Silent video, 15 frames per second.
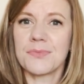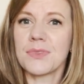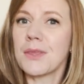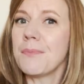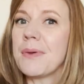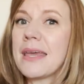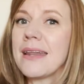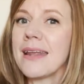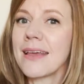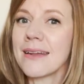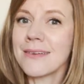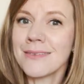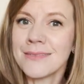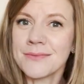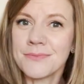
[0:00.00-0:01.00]
the
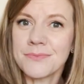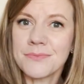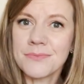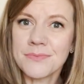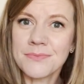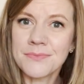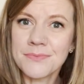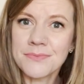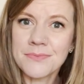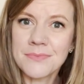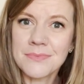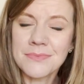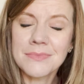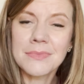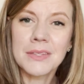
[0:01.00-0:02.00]
beating
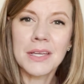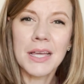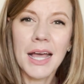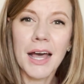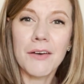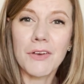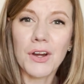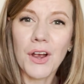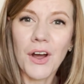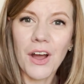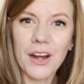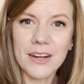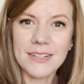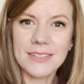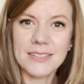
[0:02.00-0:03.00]
of our
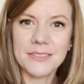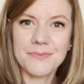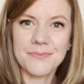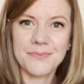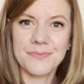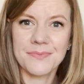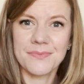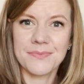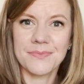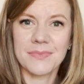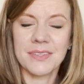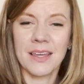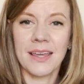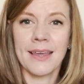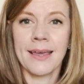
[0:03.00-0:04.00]
heart
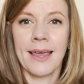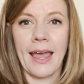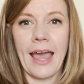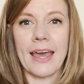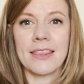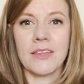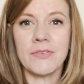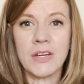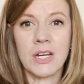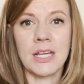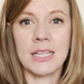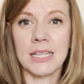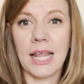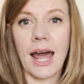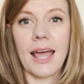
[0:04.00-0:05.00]
and the very
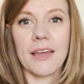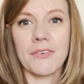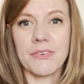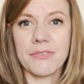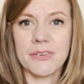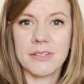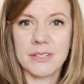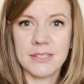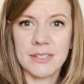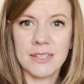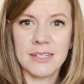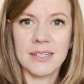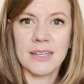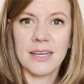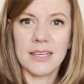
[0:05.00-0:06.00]
life
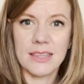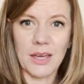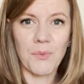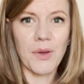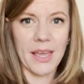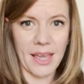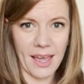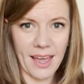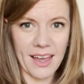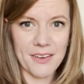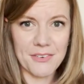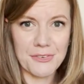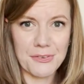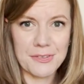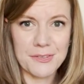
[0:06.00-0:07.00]
that we have.
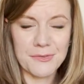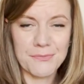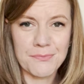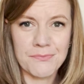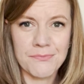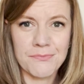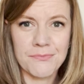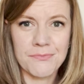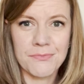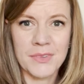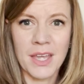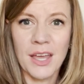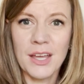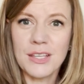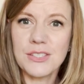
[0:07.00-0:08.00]

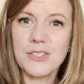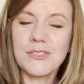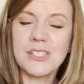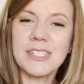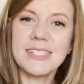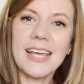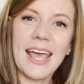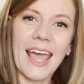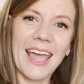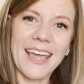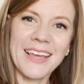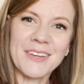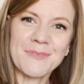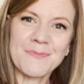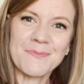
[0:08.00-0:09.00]
So
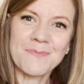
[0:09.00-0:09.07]
today,